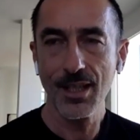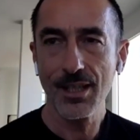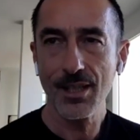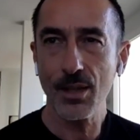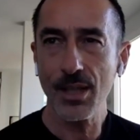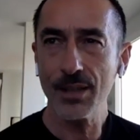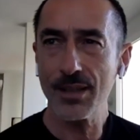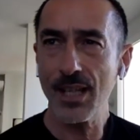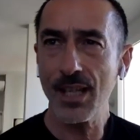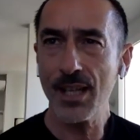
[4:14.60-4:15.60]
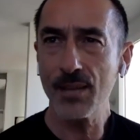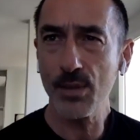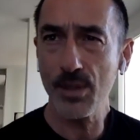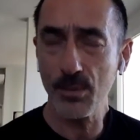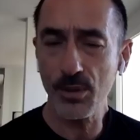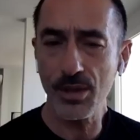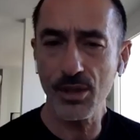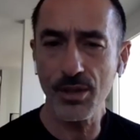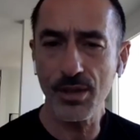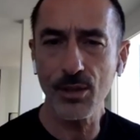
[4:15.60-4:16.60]
So it, it was a
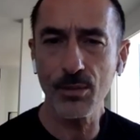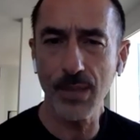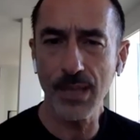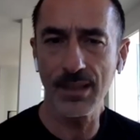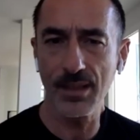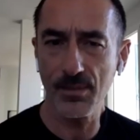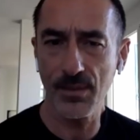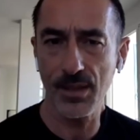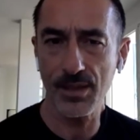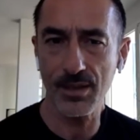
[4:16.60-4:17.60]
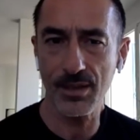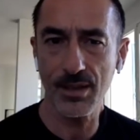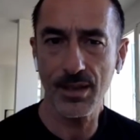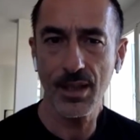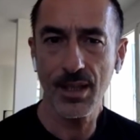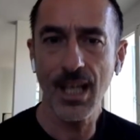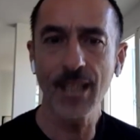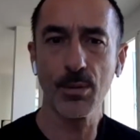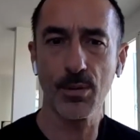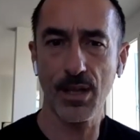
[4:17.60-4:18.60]
procedure that completely reversed
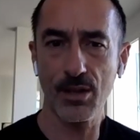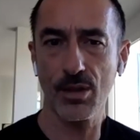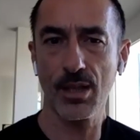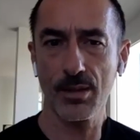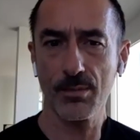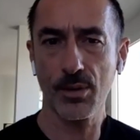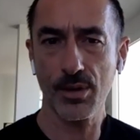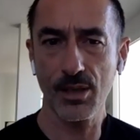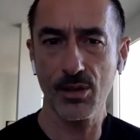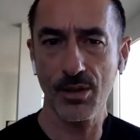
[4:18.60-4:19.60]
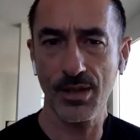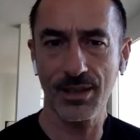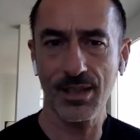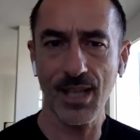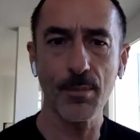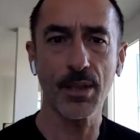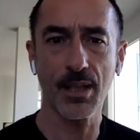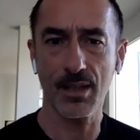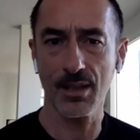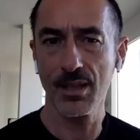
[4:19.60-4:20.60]
any professional procedure that is
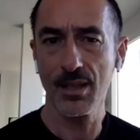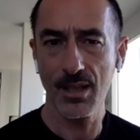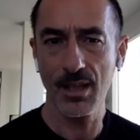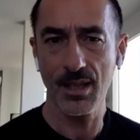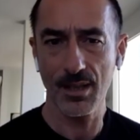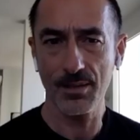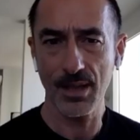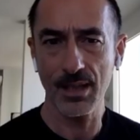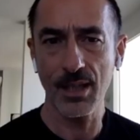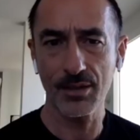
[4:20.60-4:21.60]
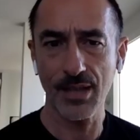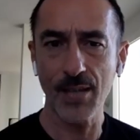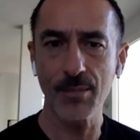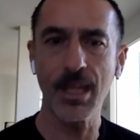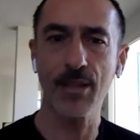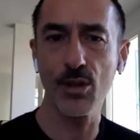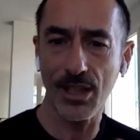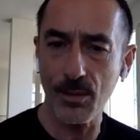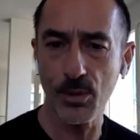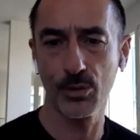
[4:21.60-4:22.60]
happening uh, in our times. Like you
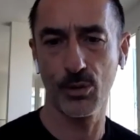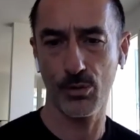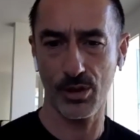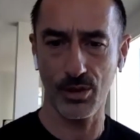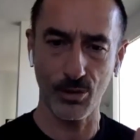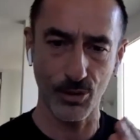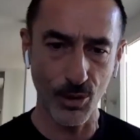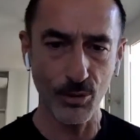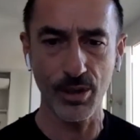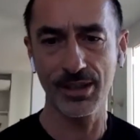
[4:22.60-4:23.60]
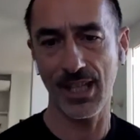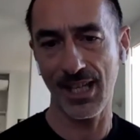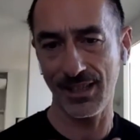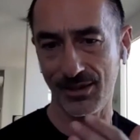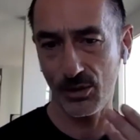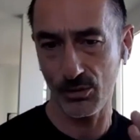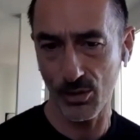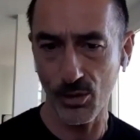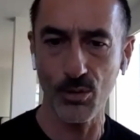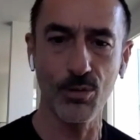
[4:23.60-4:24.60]
get the producer, you know the date, you
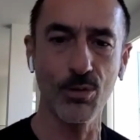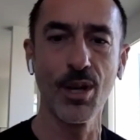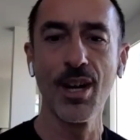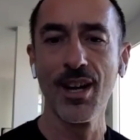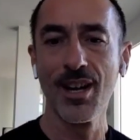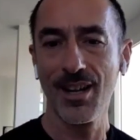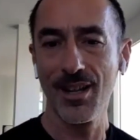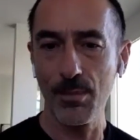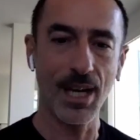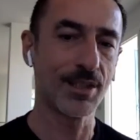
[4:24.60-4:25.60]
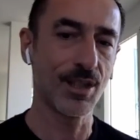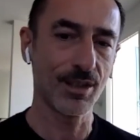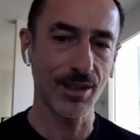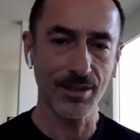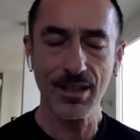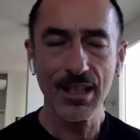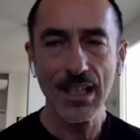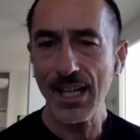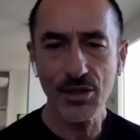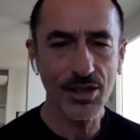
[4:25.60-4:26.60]
know the budget.
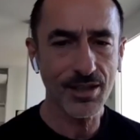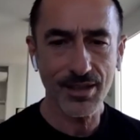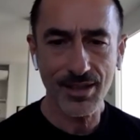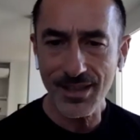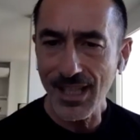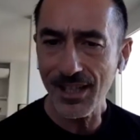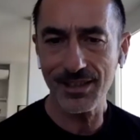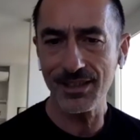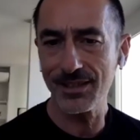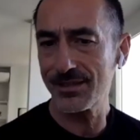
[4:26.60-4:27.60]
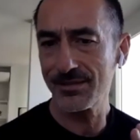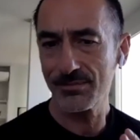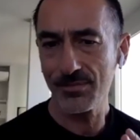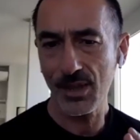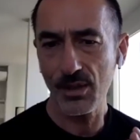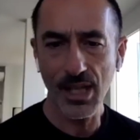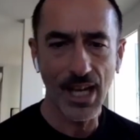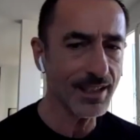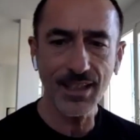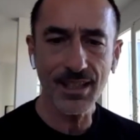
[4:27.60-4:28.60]
I just started
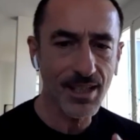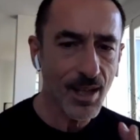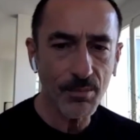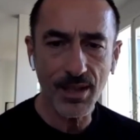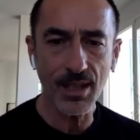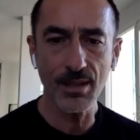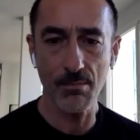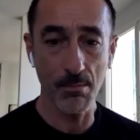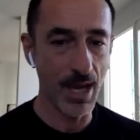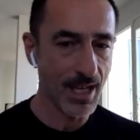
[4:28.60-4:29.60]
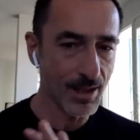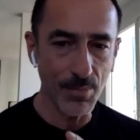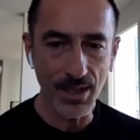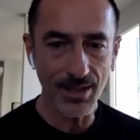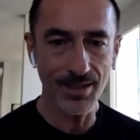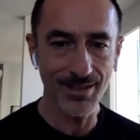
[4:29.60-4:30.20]
creating something, maybe.